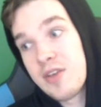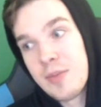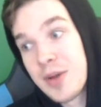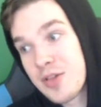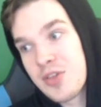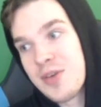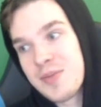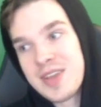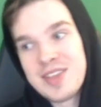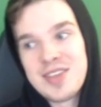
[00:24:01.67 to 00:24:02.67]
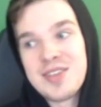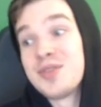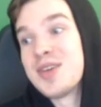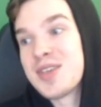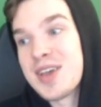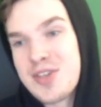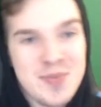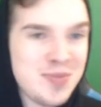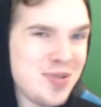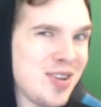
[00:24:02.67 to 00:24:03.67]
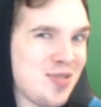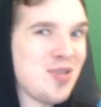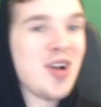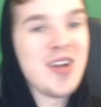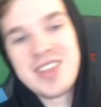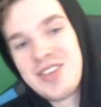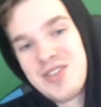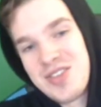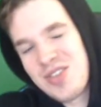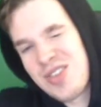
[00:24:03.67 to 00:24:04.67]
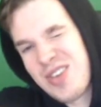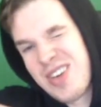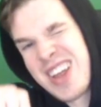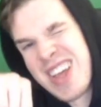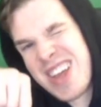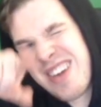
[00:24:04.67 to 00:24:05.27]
having a bunch of them consistently is actually pretty strong, because then you can just start